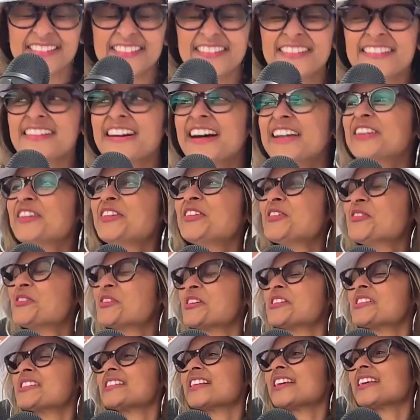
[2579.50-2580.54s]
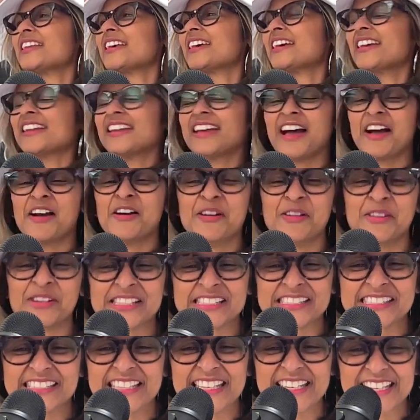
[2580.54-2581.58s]
I knew you were going to say that. I
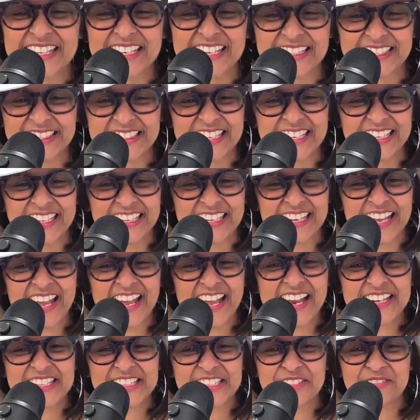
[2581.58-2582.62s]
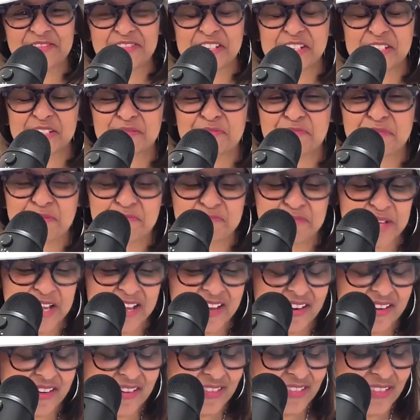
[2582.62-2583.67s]
was sitting here thinking I actually wasn't
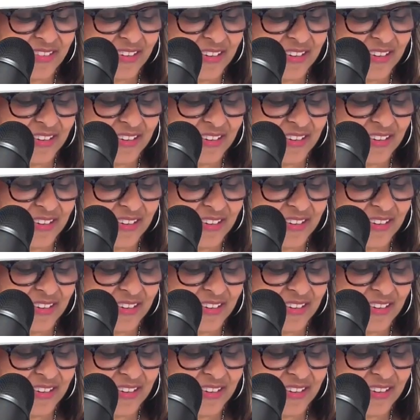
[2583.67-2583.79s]
prepared.